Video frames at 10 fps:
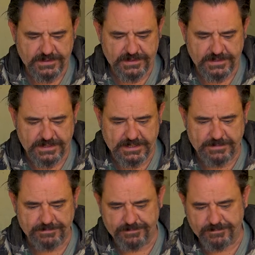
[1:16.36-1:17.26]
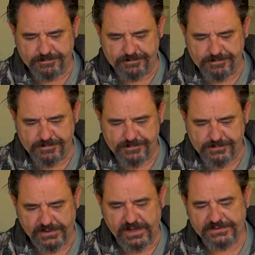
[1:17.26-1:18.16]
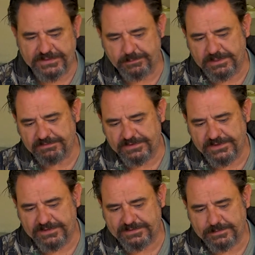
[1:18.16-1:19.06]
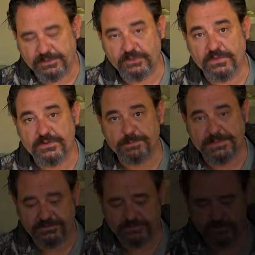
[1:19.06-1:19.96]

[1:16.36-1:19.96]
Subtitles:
But I think it would be a fantastic build on this piece of